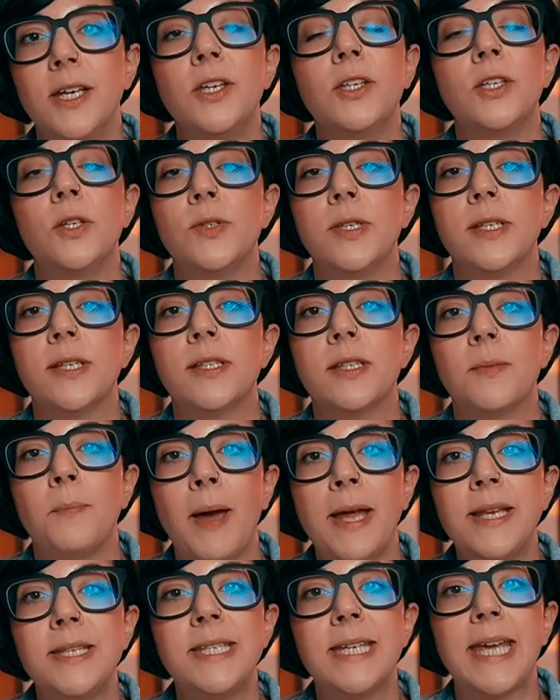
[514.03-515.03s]
using
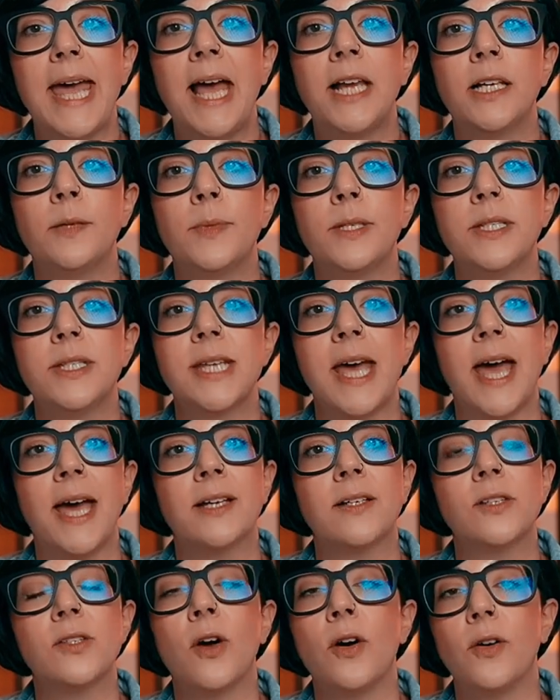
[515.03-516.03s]
semantic element
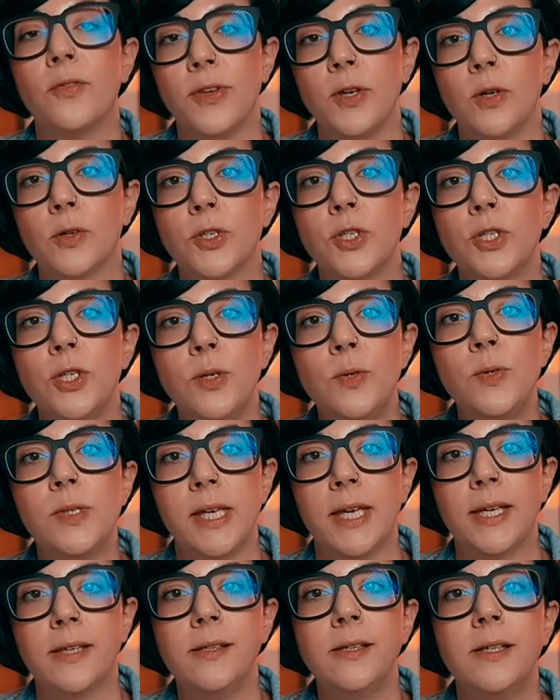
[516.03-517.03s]
tags of your
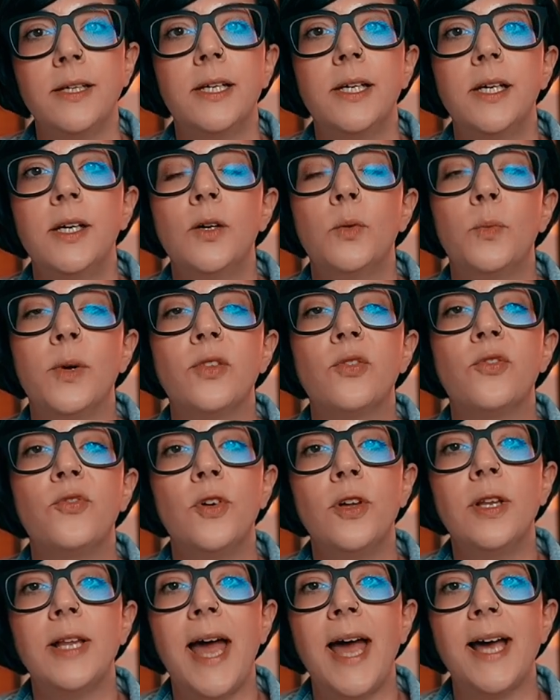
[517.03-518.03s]
choosing, with
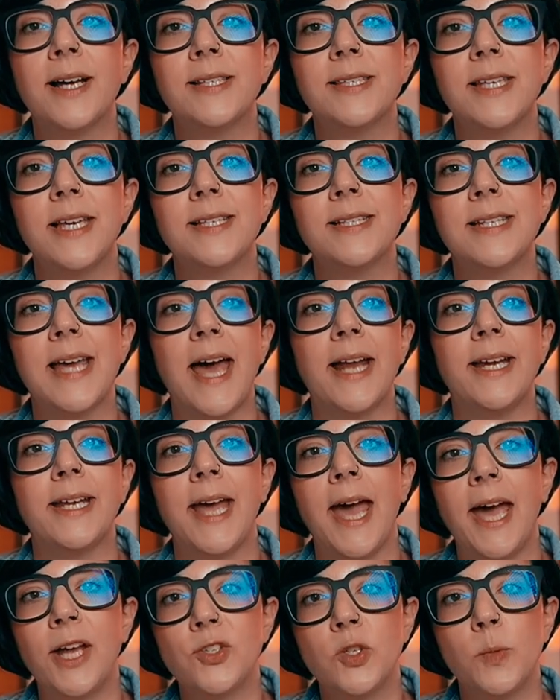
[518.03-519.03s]
full access to
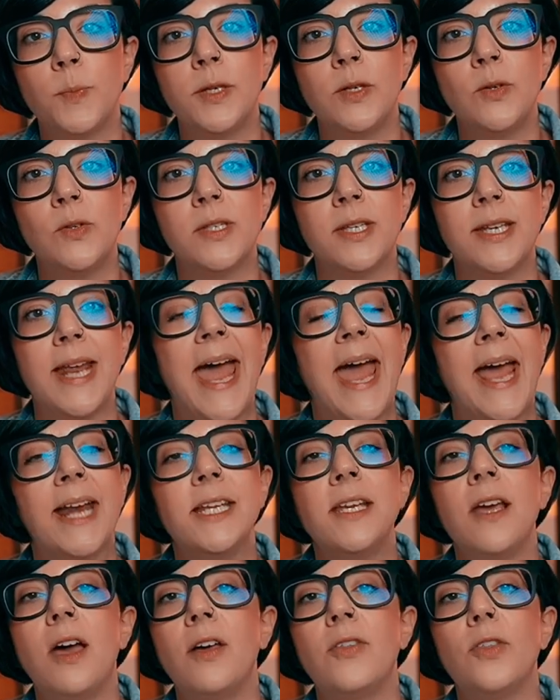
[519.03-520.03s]
adding attributes and
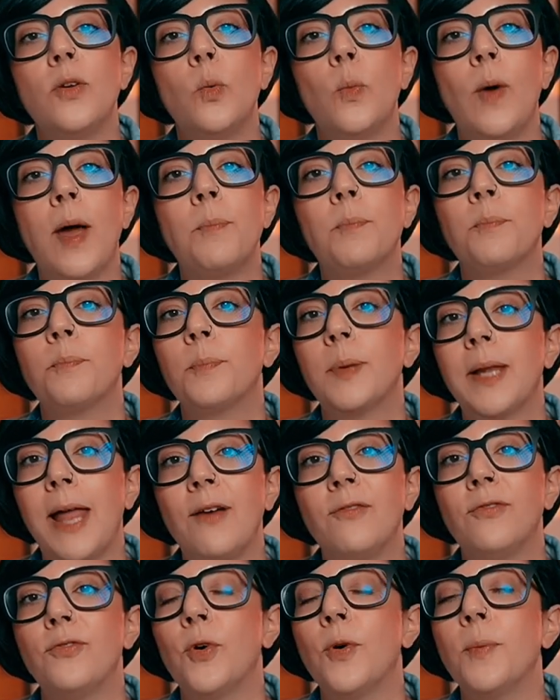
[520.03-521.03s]
any other web
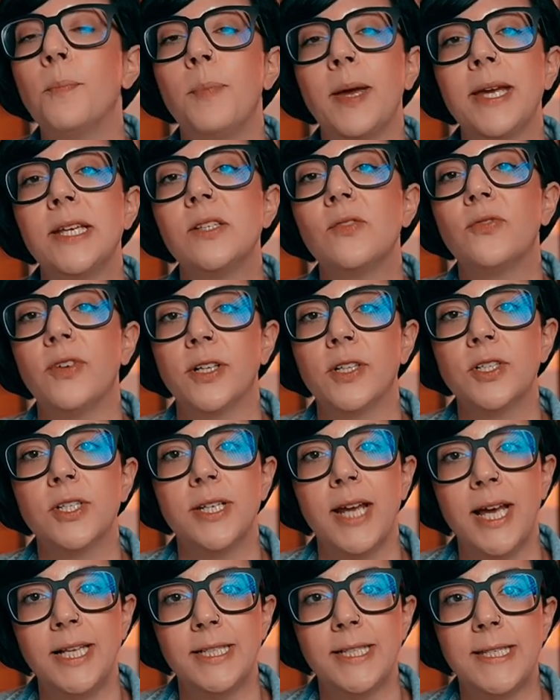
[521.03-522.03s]
platform based
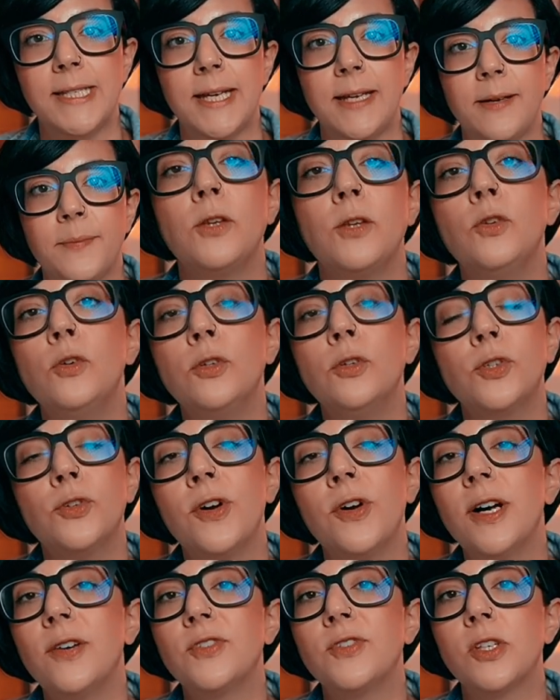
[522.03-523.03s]
functionality.
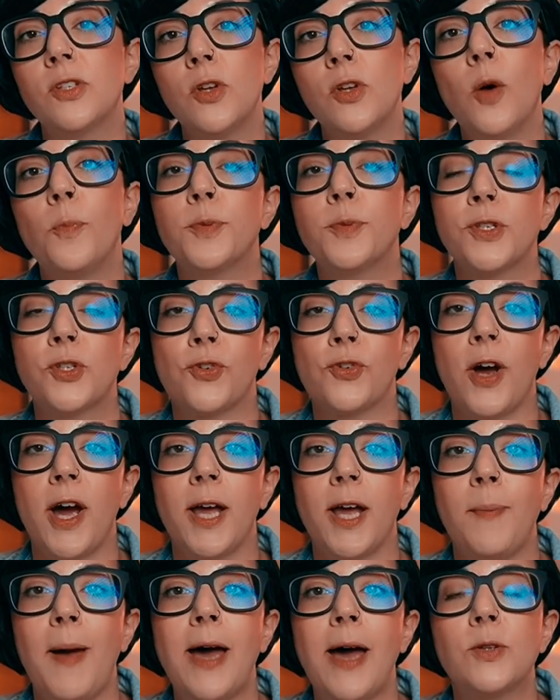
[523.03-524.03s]
Nordcraft does not
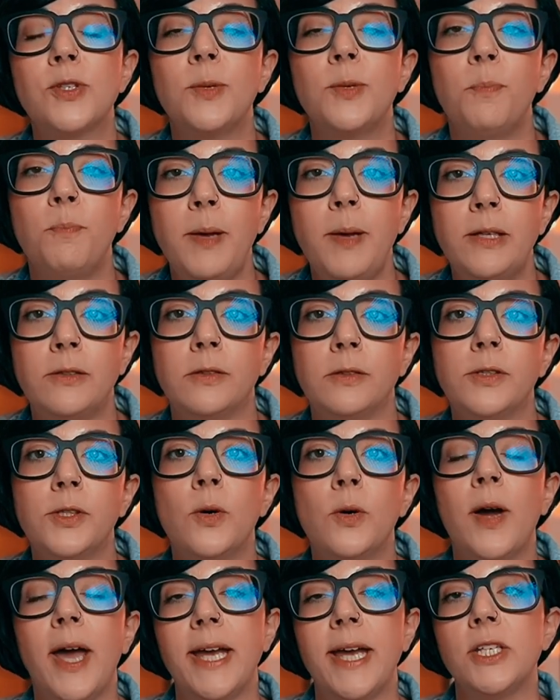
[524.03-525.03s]
prescribe how to build
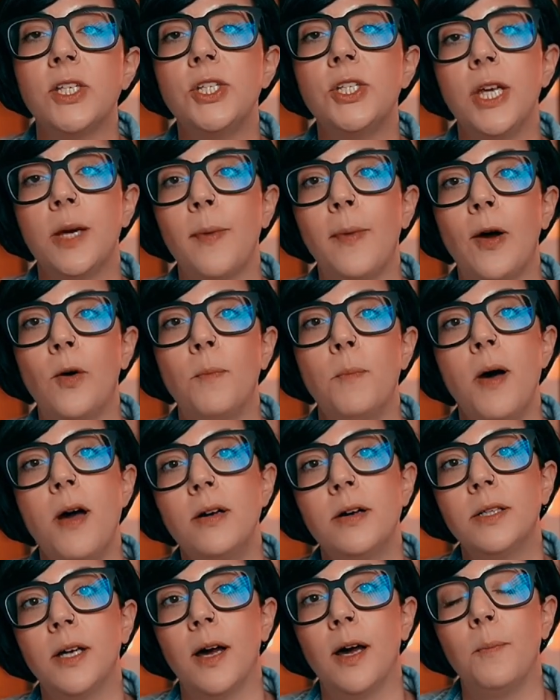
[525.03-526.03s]
your HTML
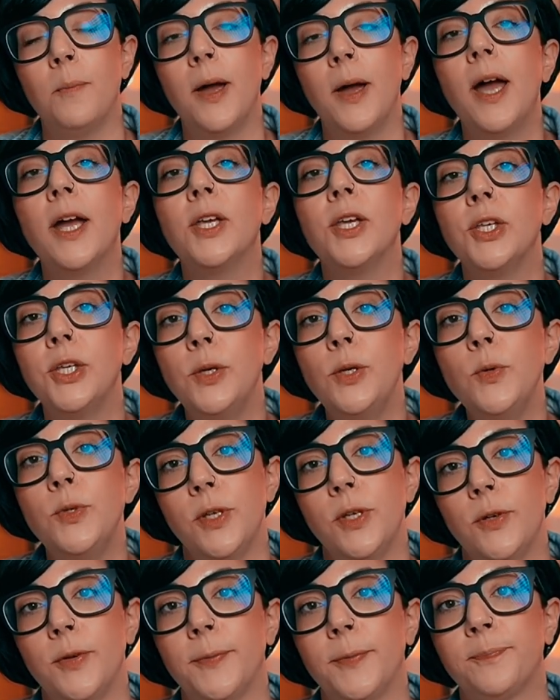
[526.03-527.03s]
markup. You
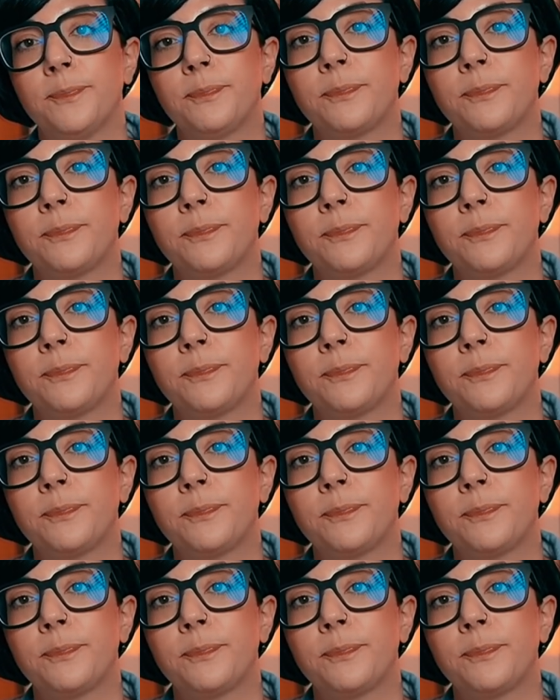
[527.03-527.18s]
do.